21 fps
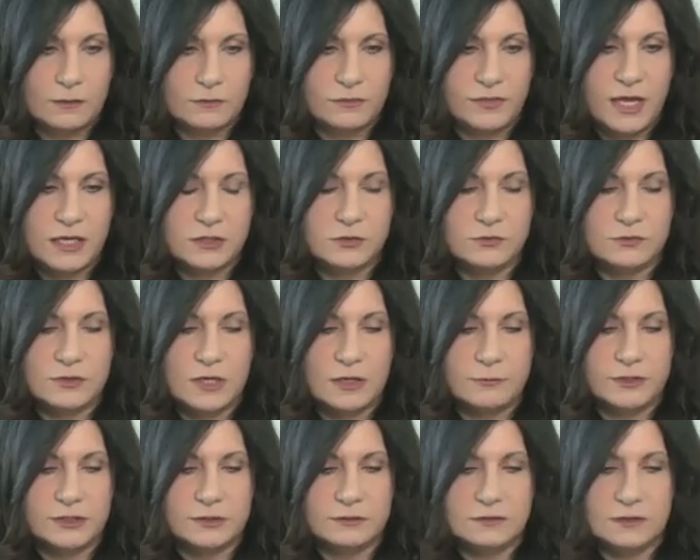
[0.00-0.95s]
Thank you,
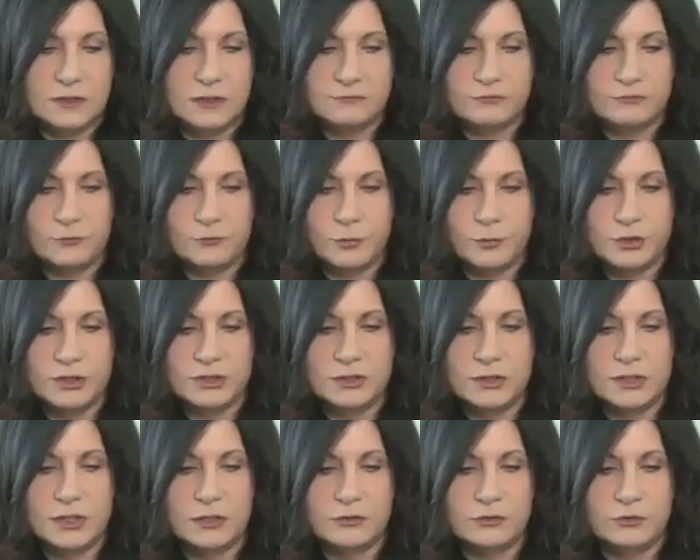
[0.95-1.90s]
Debbie and team, for putting
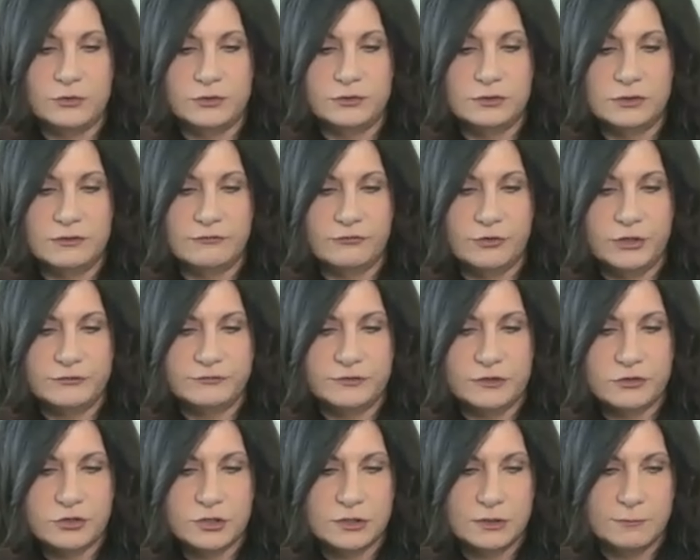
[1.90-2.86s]
together and delivering
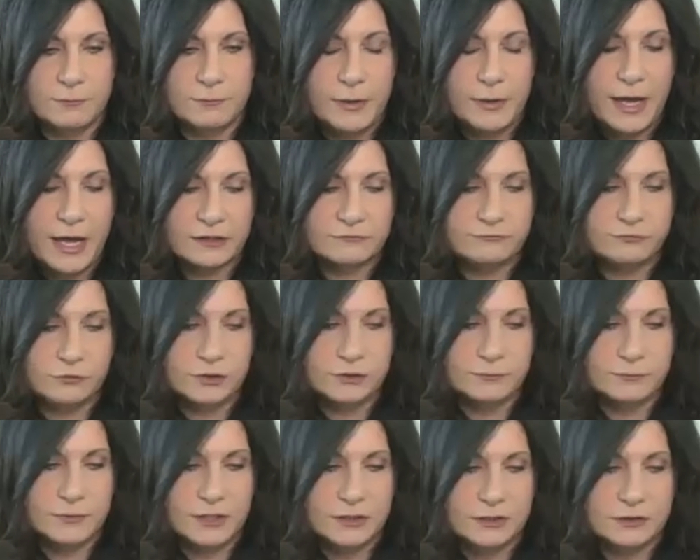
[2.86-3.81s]
such an impactful
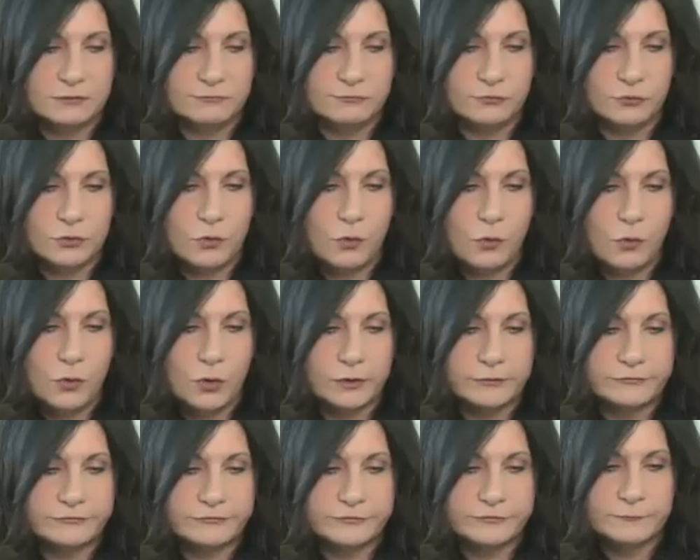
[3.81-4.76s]
and meaningful
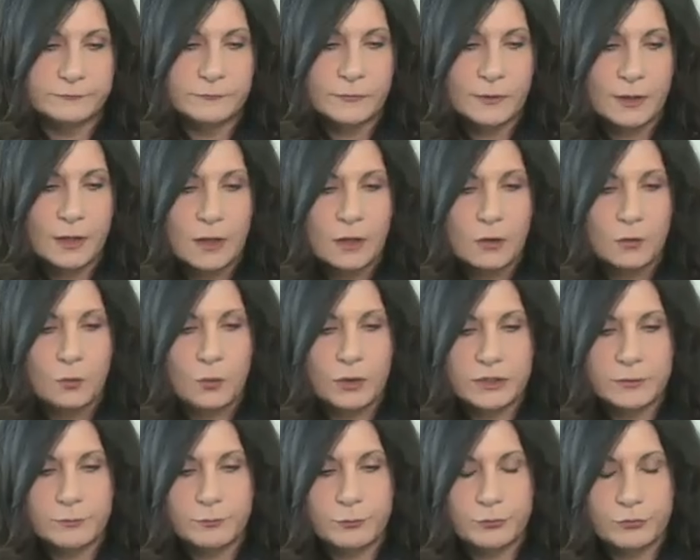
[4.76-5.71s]
course.
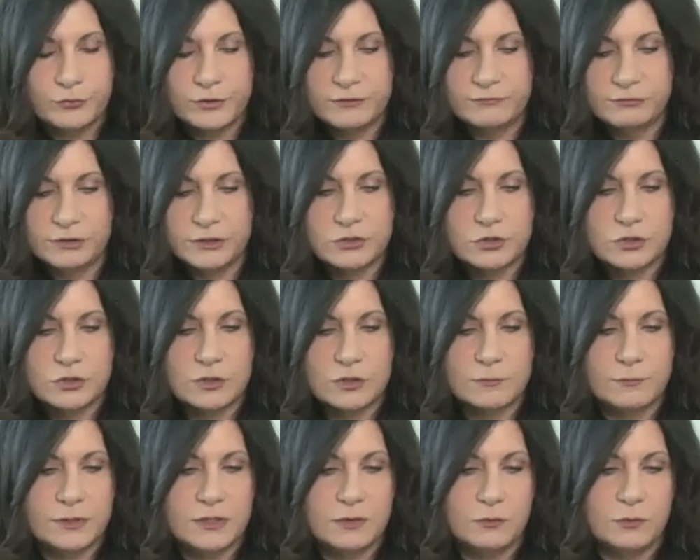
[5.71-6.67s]
What a privilege to
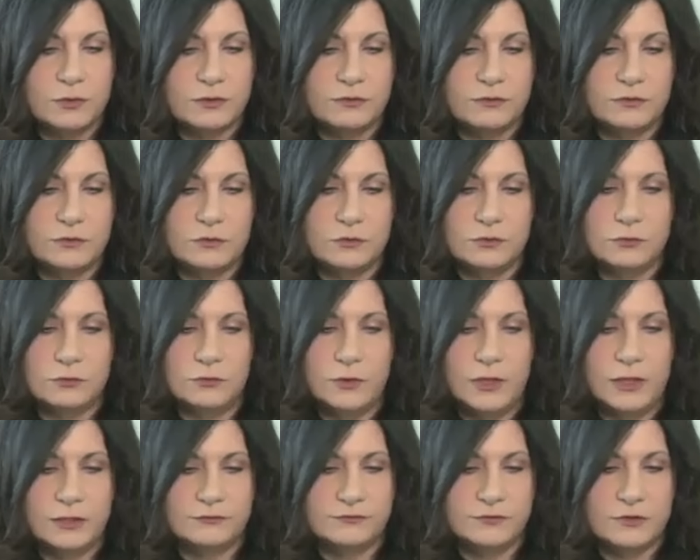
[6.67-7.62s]
be with you
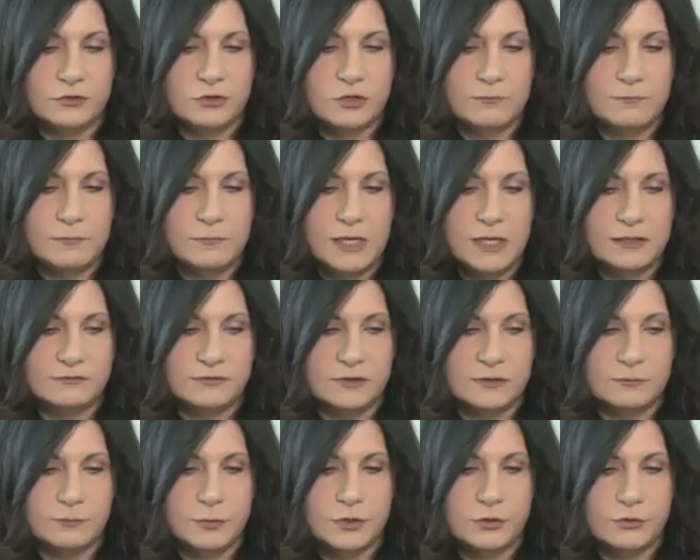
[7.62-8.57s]
and such
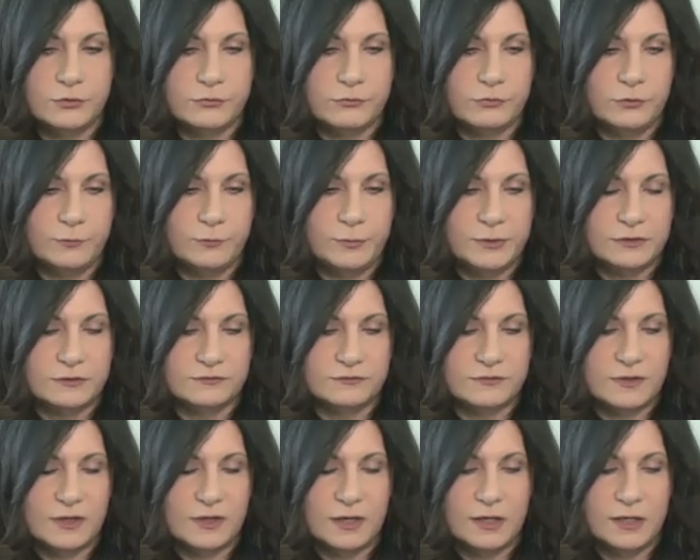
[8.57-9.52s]
amazing peer group at
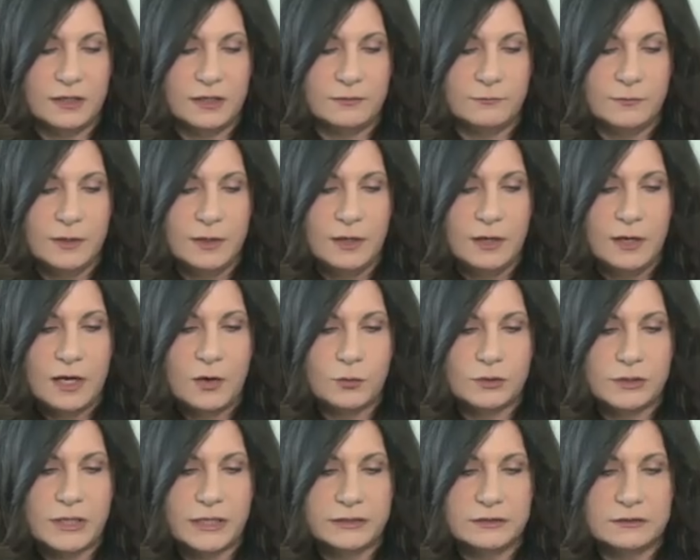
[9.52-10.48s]
this time. I
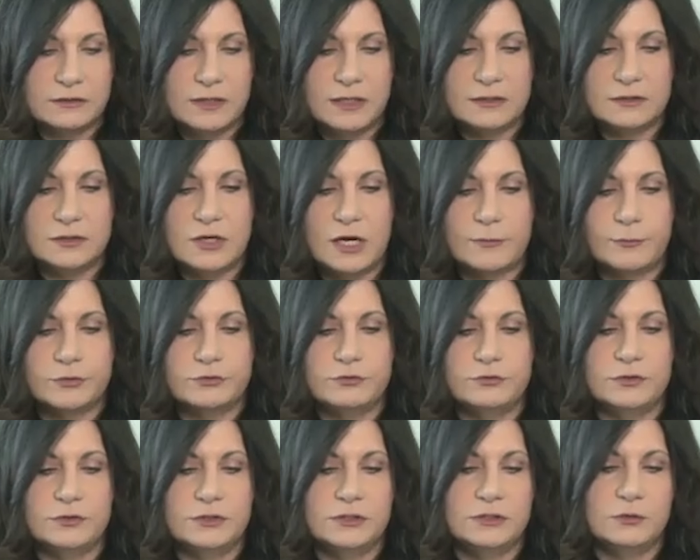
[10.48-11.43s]
would like to take the
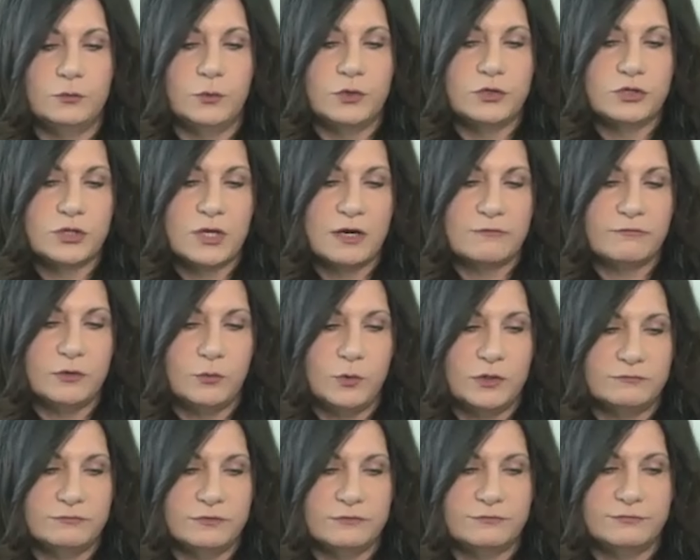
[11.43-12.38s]
opportunity to wish
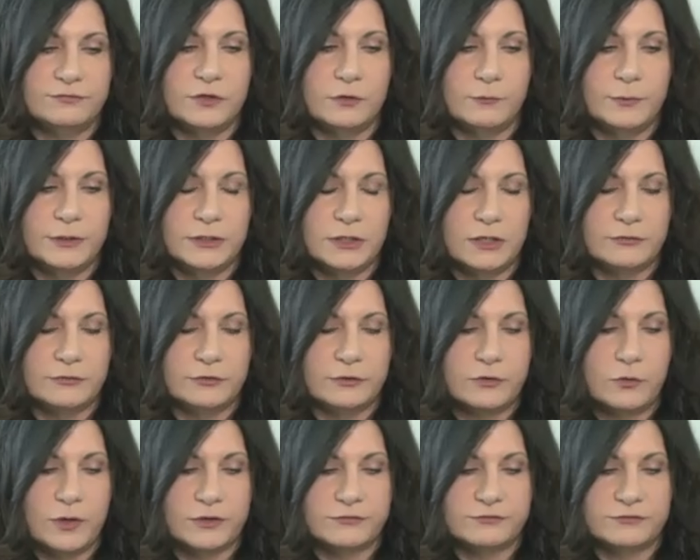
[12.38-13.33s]
everyone fulfillment on their
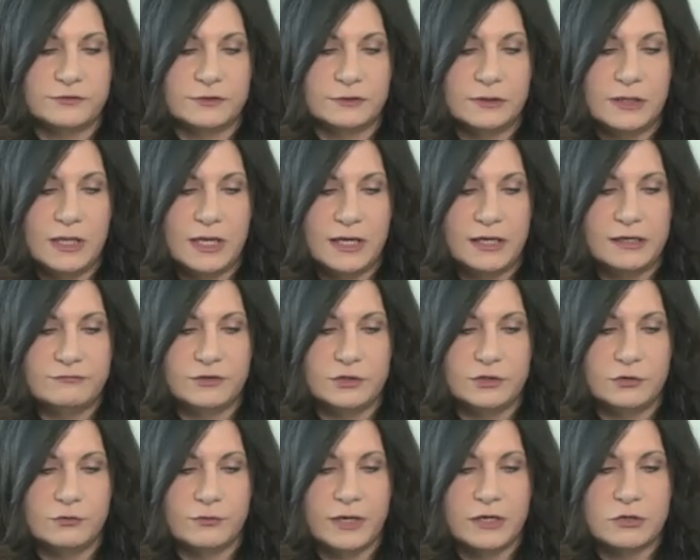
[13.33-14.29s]
quest in life
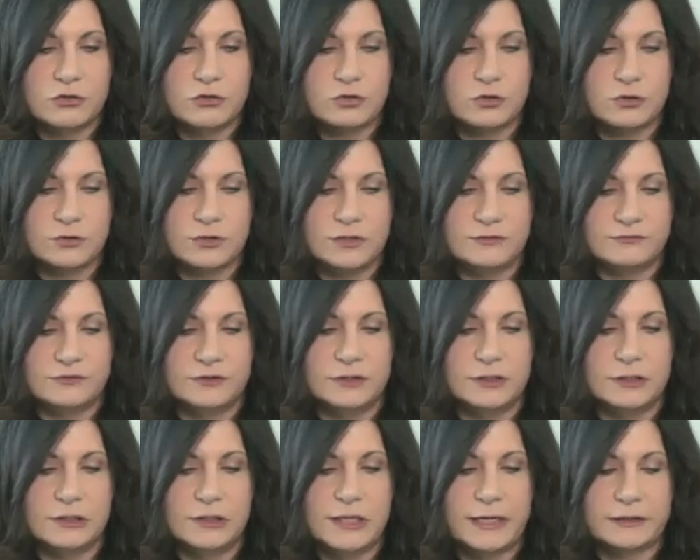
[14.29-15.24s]
and great journeys into
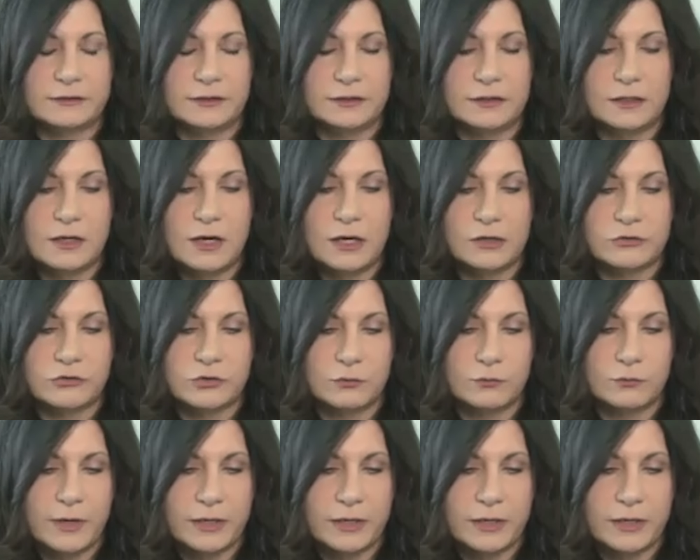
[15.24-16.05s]
Galactic Akashic